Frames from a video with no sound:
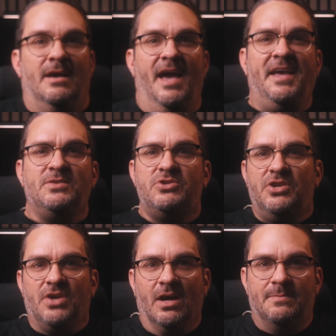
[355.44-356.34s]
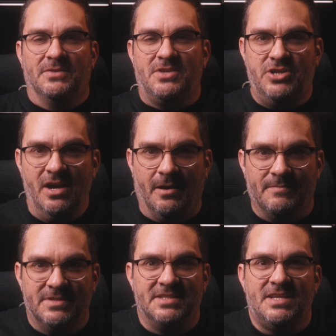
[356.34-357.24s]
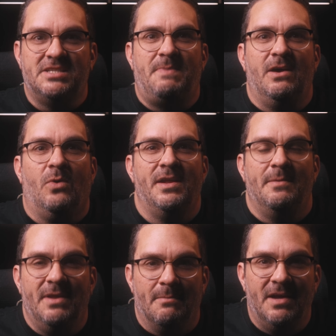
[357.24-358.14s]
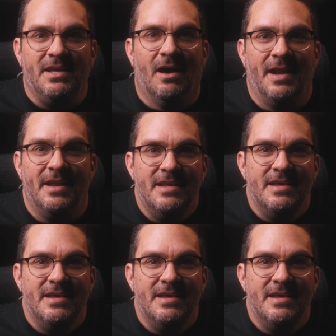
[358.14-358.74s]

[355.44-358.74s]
I guess we should talk about the chair, since I spent quite a bit of money on it.